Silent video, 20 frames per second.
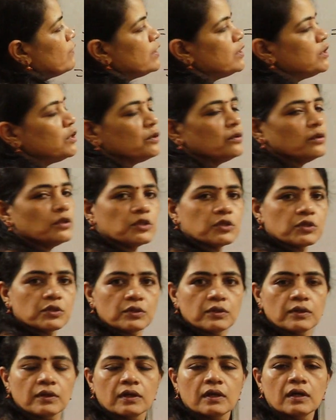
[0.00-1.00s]
into
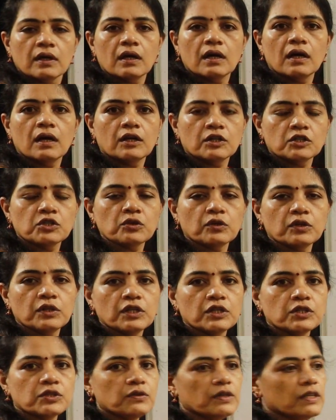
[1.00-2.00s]

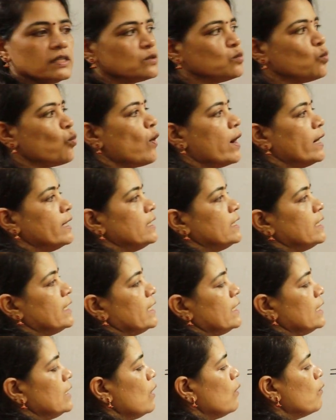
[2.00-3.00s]
22 is
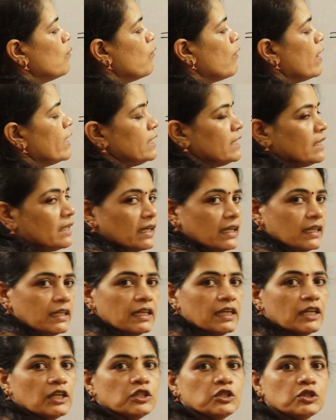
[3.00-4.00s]
110,
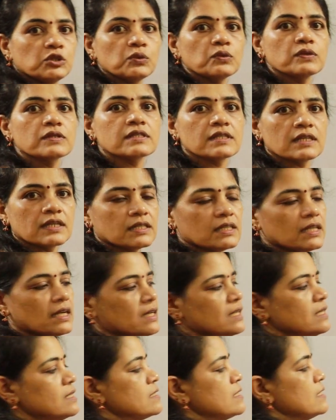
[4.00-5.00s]
110 into 6,
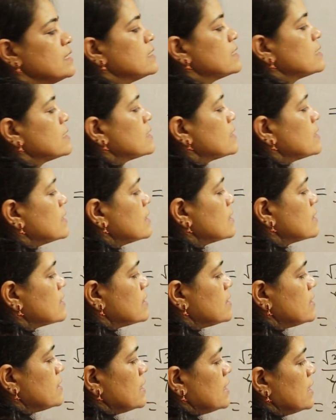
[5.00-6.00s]
that is
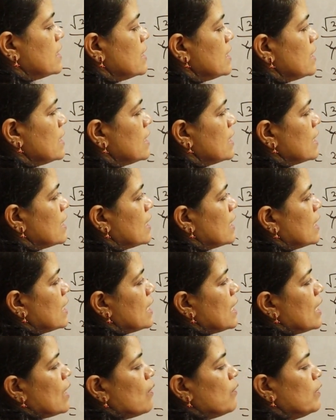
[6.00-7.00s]
660
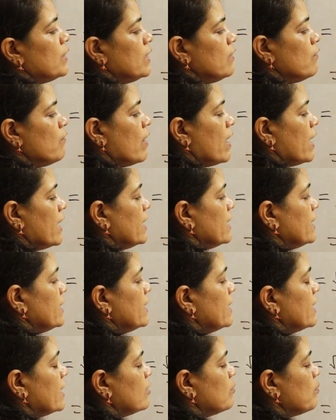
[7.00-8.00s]

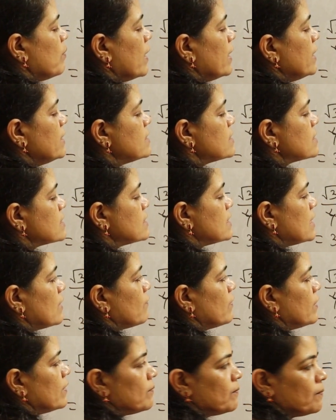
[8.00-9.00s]
divided by
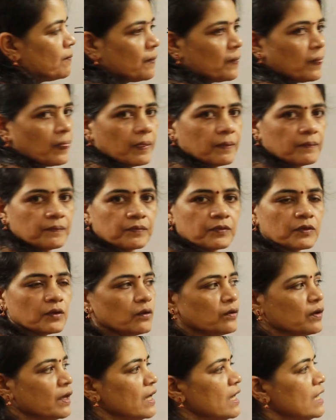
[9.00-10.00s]
7.
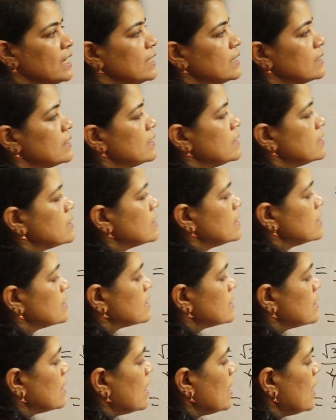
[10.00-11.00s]
Okay, this is
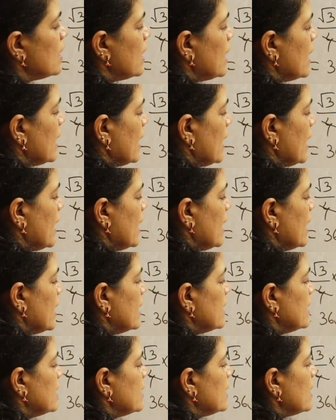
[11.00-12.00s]
the
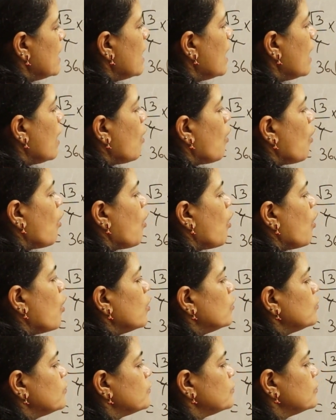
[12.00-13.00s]
area
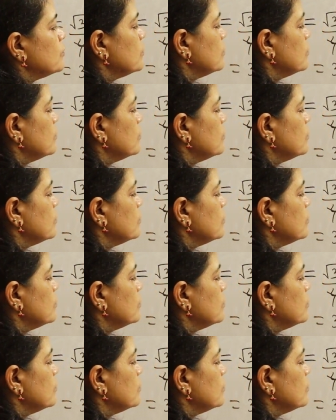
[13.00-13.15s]
of